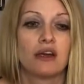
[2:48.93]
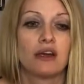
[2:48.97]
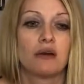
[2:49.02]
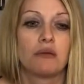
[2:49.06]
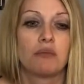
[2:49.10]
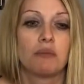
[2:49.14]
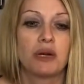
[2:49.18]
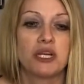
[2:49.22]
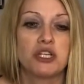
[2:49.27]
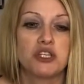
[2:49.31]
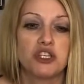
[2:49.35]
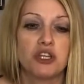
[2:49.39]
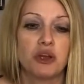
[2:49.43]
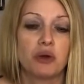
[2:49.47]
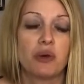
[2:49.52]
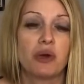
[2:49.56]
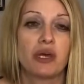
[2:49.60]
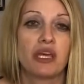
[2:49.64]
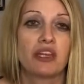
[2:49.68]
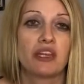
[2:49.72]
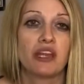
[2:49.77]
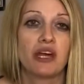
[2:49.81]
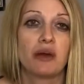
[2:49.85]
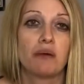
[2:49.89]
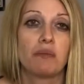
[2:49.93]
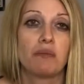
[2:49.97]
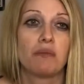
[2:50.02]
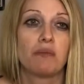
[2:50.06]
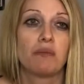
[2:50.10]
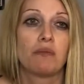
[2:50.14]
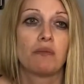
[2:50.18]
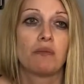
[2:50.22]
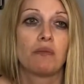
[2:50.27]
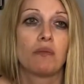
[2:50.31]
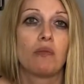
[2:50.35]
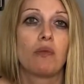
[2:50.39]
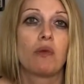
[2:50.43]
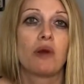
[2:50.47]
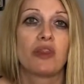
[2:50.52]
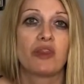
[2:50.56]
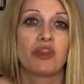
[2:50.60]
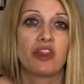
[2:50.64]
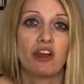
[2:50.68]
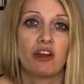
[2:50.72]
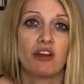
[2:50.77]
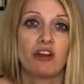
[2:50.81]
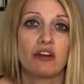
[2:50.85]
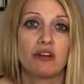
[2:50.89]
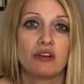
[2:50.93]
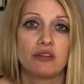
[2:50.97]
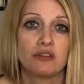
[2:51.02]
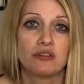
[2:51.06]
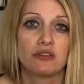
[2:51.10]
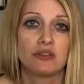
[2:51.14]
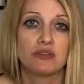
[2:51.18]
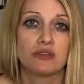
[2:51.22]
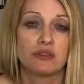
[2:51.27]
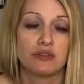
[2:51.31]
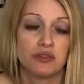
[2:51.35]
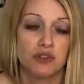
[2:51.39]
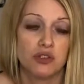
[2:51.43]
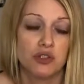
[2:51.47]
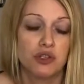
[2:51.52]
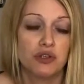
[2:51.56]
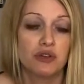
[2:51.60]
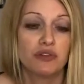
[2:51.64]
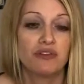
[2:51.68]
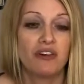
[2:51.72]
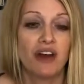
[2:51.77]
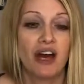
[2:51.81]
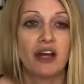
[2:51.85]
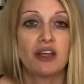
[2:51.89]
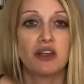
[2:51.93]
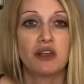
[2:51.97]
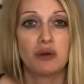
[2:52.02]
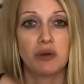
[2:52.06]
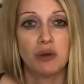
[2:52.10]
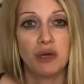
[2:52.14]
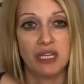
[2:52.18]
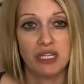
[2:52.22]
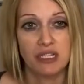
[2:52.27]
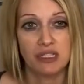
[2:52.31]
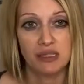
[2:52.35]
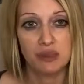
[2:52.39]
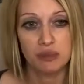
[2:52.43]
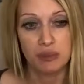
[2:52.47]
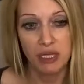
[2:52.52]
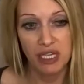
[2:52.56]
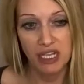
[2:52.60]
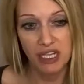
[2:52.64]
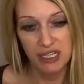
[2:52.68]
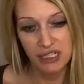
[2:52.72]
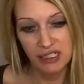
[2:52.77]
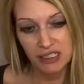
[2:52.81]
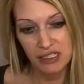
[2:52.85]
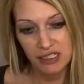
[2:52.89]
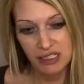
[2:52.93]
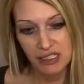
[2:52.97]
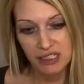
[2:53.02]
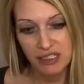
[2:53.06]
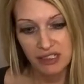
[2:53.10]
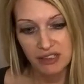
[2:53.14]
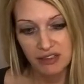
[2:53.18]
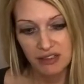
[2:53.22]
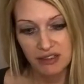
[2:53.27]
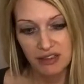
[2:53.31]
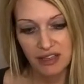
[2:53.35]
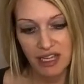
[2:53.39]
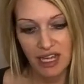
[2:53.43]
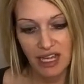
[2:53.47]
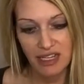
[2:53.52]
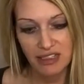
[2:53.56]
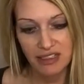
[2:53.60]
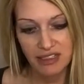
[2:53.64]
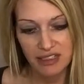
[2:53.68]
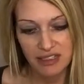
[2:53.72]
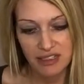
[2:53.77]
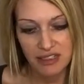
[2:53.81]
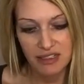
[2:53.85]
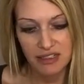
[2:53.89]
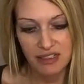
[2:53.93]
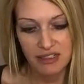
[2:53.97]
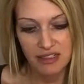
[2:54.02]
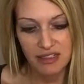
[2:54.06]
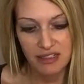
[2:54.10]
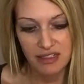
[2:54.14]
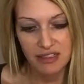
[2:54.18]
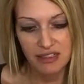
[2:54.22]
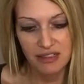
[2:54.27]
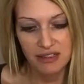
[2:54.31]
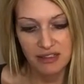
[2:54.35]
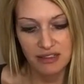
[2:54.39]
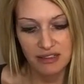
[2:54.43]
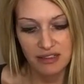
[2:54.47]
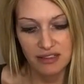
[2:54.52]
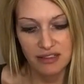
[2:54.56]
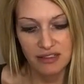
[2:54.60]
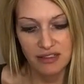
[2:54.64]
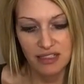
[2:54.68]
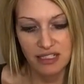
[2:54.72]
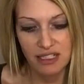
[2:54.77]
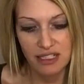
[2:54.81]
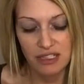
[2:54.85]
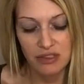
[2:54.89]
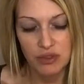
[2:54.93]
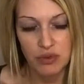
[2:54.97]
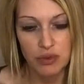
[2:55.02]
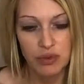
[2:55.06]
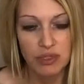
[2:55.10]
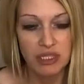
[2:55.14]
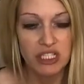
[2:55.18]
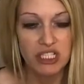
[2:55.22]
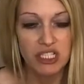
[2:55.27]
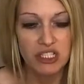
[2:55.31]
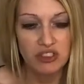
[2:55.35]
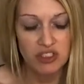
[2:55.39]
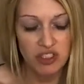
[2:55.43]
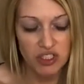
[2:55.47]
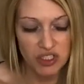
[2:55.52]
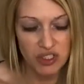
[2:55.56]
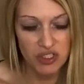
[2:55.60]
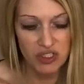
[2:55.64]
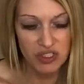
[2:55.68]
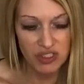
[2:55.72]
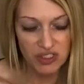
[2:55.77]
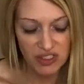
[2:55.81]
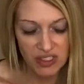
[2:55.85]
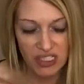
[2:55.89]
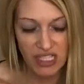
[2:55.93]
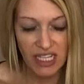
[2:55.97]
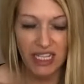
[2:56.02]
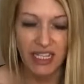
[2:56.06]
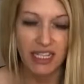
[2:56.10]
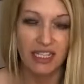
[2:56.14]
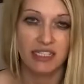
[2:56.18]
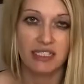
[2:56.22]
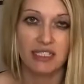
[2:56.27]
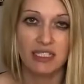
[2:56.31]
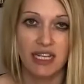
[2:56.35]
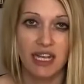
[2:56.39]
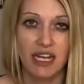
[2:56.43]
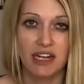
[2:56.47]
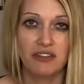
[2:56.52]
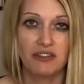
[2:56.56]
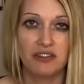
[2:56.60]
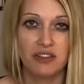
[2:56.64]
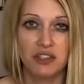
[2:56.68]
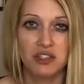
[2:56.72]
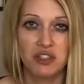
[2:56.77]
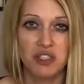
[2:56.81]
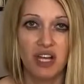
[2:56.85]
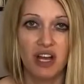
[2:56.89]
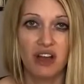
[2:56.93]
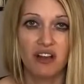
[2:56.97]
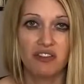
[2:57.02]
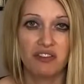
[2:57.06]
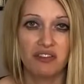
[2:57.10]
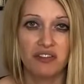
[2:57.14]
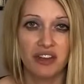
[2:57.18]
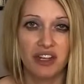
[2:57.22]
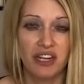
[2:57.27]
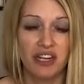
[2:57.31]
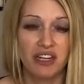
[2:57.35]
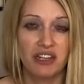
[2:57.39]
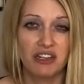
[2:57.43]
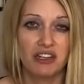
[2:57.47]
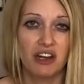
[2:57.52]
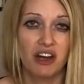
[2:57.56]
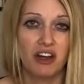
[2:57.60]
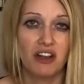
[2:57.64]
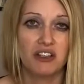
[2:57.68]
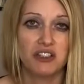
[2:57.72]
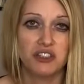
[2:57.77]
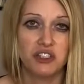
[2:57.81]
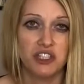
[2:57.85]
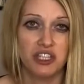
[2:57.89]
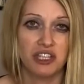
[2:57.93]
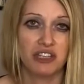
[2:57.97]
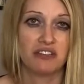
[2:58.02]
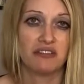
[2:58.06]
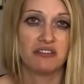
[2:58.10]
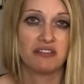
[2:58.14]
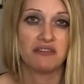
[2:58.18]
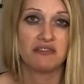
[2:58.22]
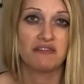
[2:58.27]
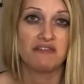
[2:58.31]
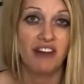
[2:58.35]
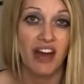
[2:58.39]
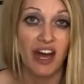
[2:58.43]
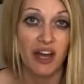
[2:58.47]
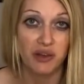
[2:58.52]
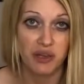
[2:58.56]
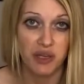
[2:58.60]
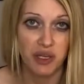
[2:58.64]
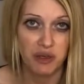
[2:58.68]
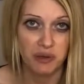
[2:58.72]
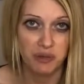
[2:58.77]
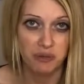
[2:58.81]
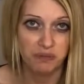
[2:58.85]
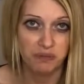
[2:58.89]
by showing them what their true value is, because that is really just seeing inside of yourself and acknowledging value.